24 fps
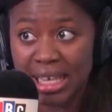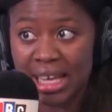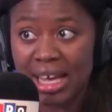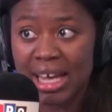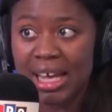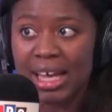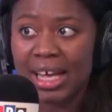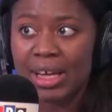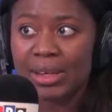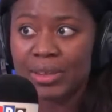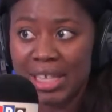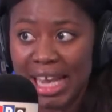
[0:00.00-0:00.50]

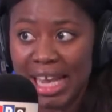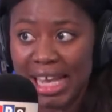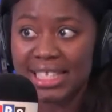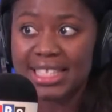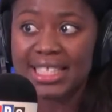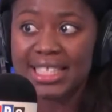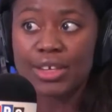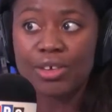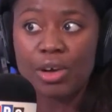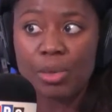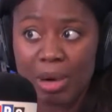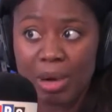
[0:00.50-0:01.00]
net
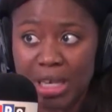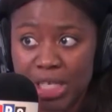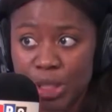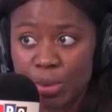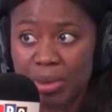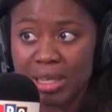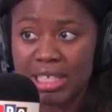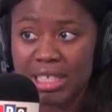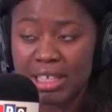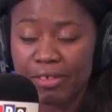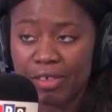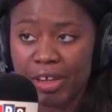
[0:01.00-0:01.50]
zero by
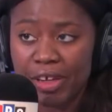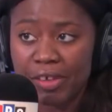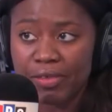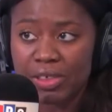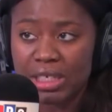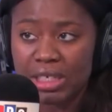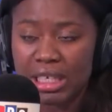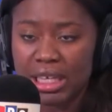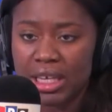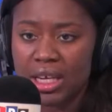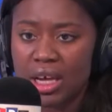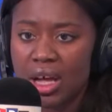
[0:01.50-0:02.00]

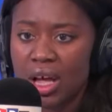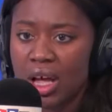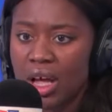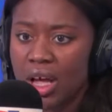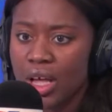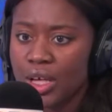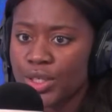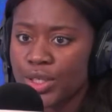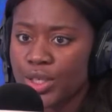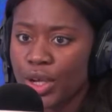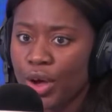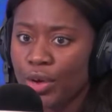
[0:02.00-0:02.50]
2050.
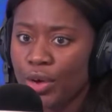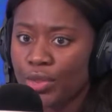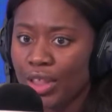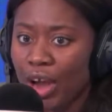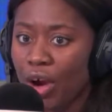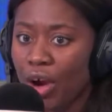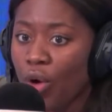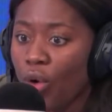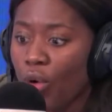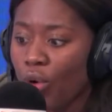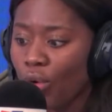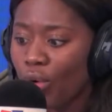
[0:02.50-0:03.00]
So there
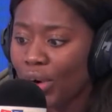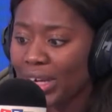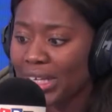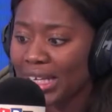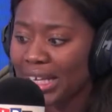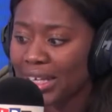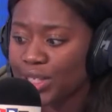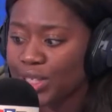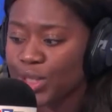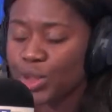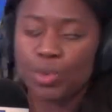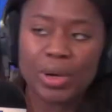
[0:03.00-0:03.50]
are already
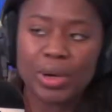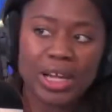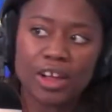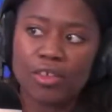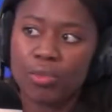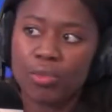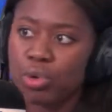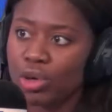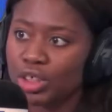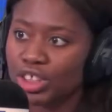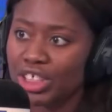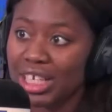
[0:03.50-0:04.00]
a suite of
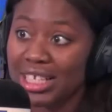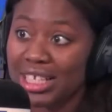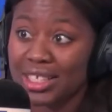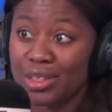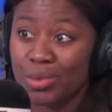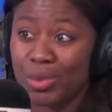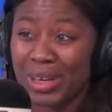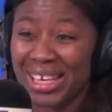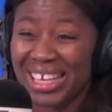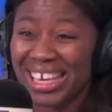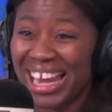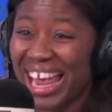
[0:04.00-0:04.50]
projects that
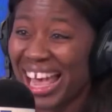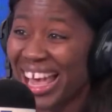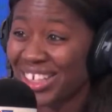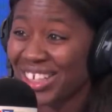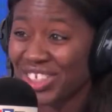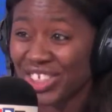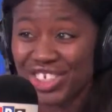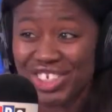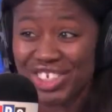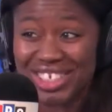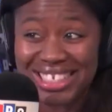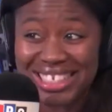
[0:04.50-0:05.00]
we could
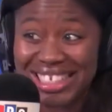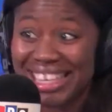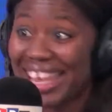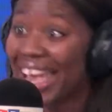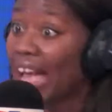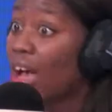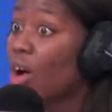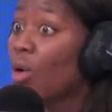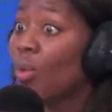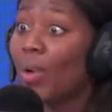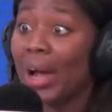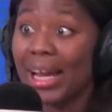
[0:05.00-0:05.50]
actually just get
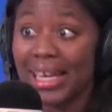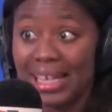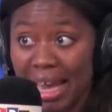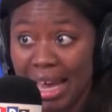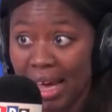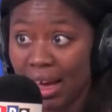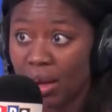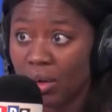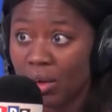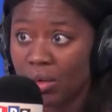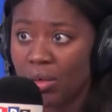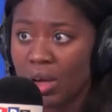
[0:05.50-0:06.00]
away
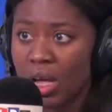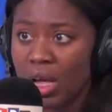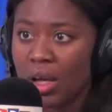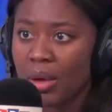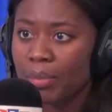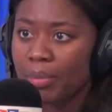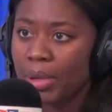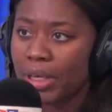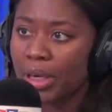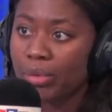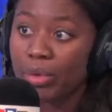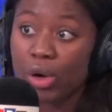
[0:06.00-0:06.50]
now,
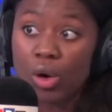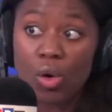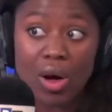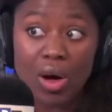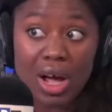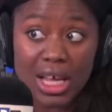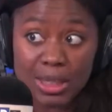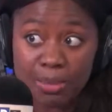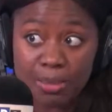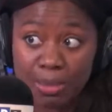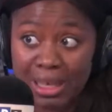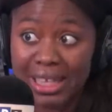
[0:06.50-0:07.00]
but it
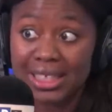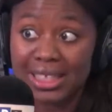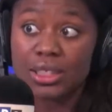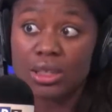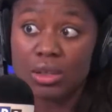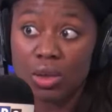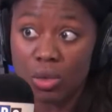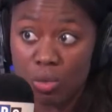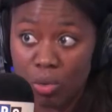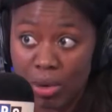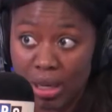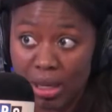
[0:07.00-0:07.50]
requires
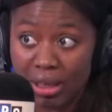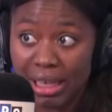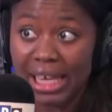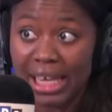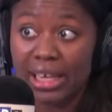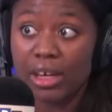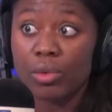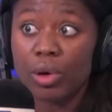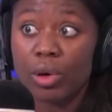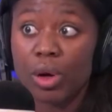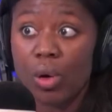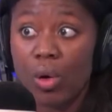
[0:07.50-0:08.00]
political will, and
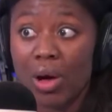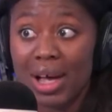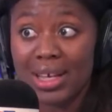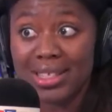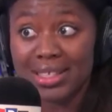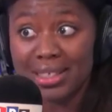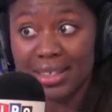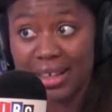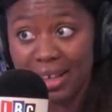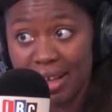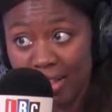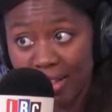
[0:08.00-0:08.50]
it requires
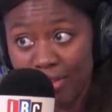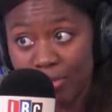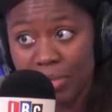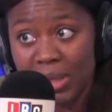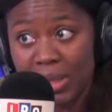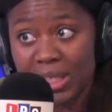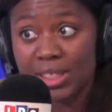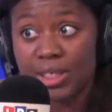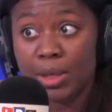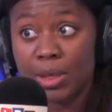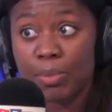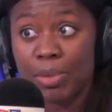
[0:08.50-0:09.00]
the
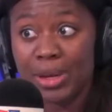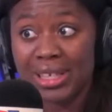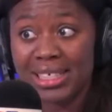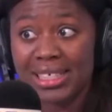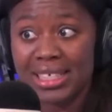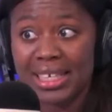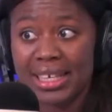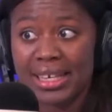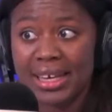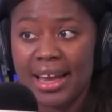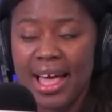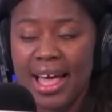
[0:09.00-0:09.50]
government to put
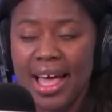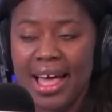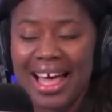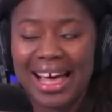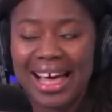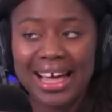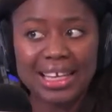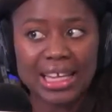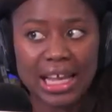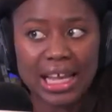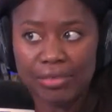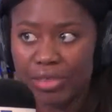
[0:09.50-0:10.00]
in
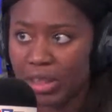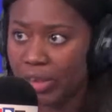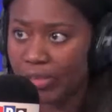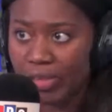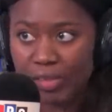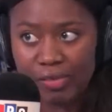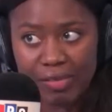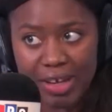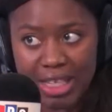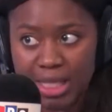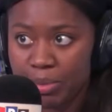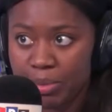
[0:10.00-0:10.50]
a level of
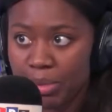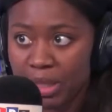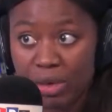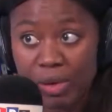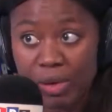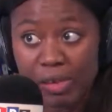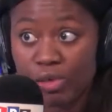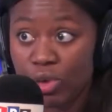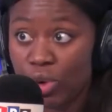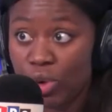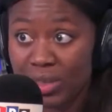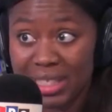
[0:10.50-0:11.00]
investment that
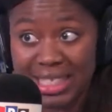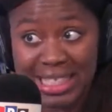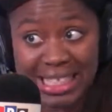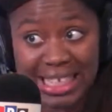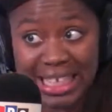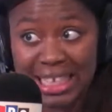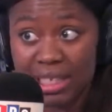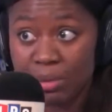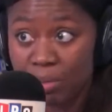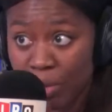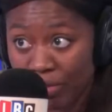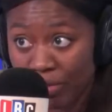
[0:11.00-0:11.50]
we've not
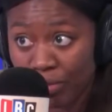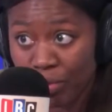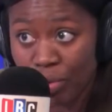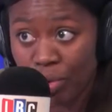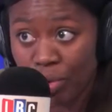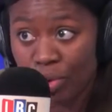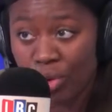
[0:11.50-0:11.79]
seen before.